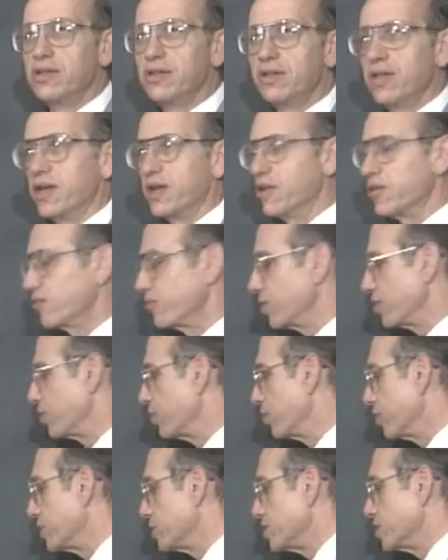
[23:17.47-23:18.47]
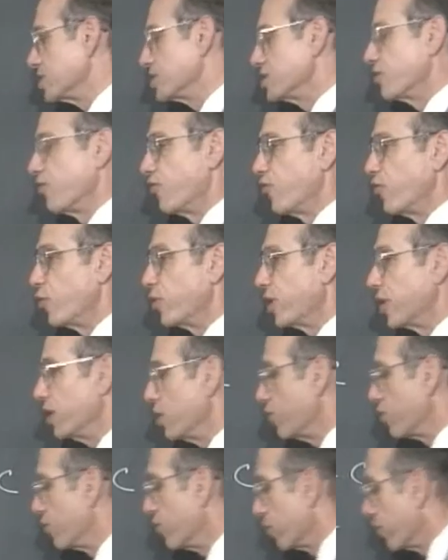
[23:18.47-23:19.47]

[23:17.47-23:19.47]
10 3/4 is 40 over